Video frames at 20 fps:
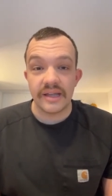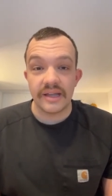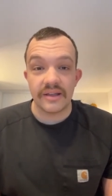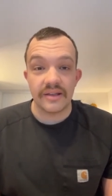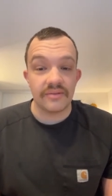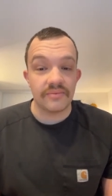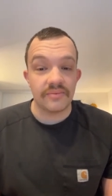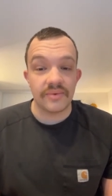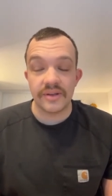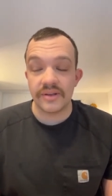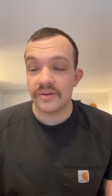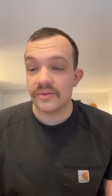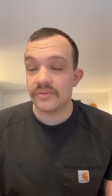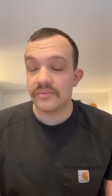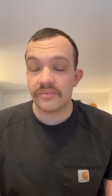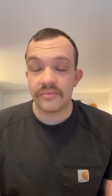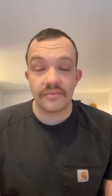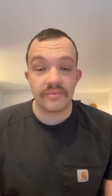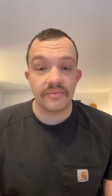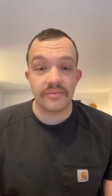And we
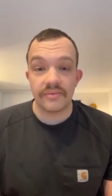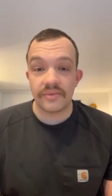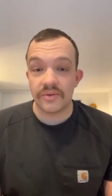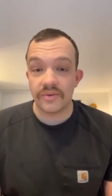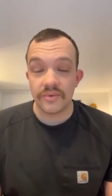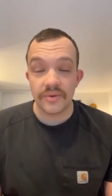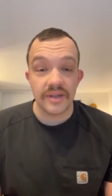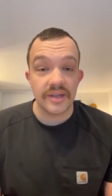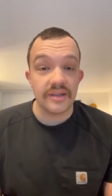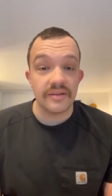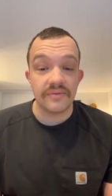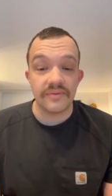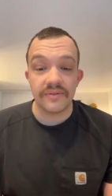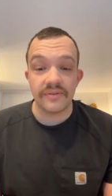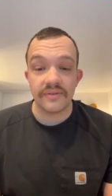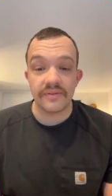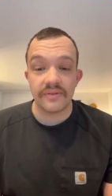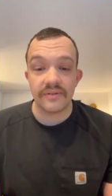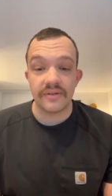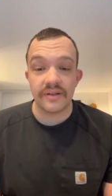don't
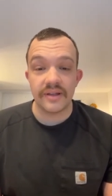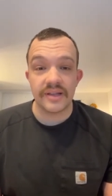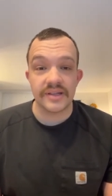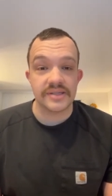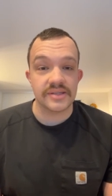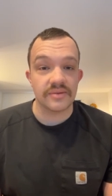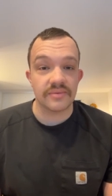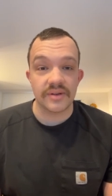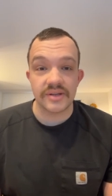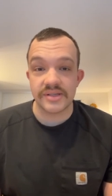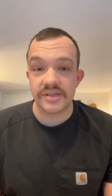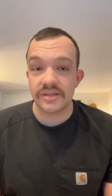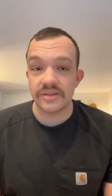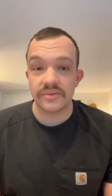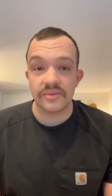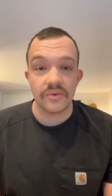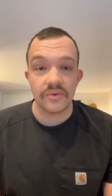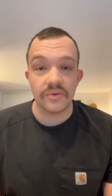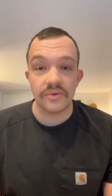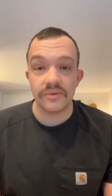grieve as the rest of
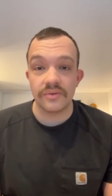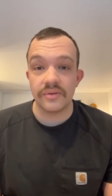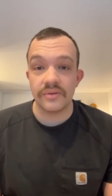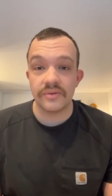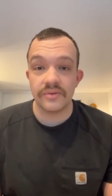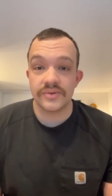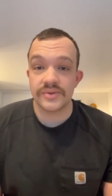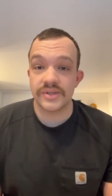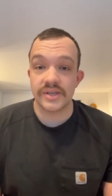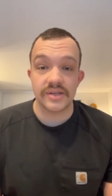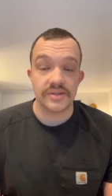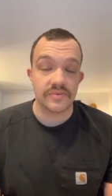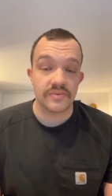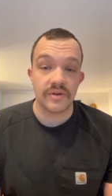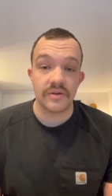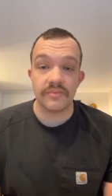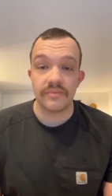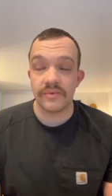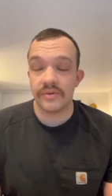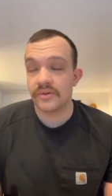the world, who says,
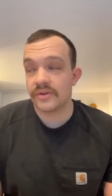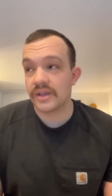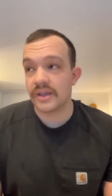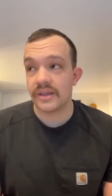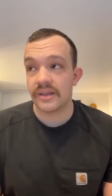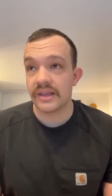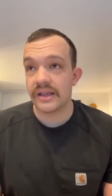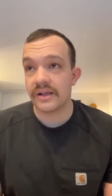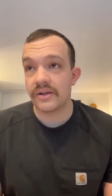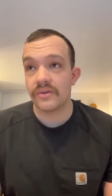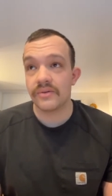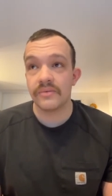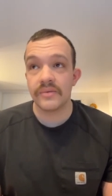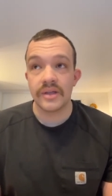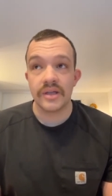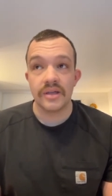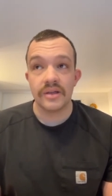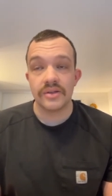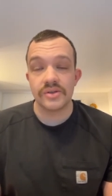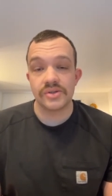well, okay, now
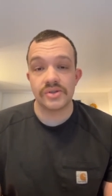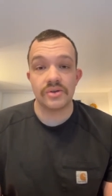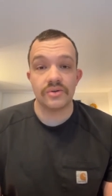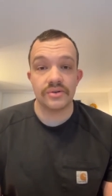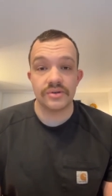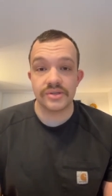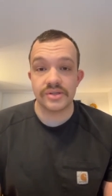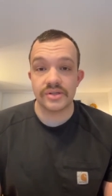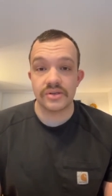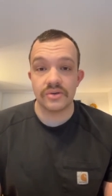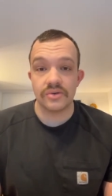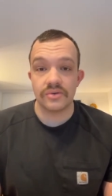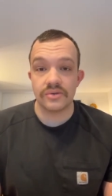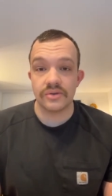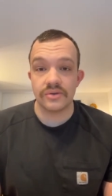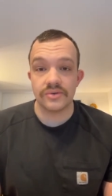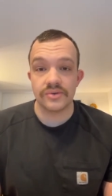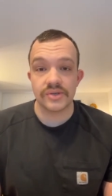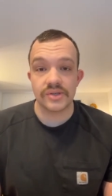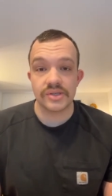so-and-so,
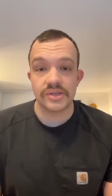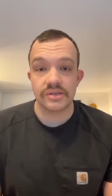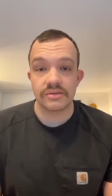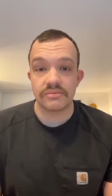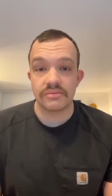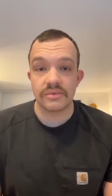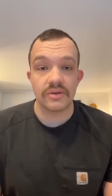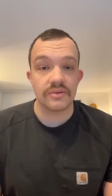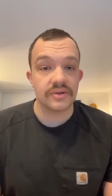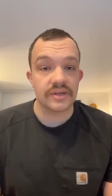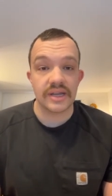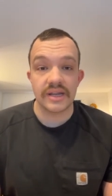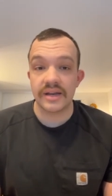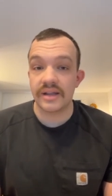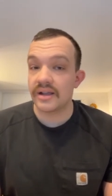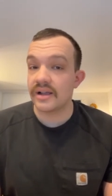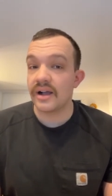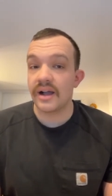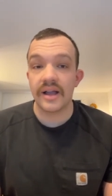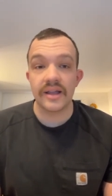they're dead
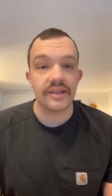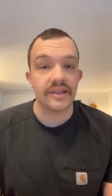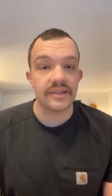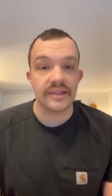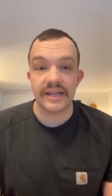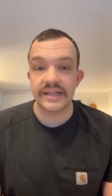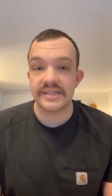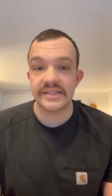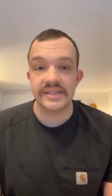and gone, and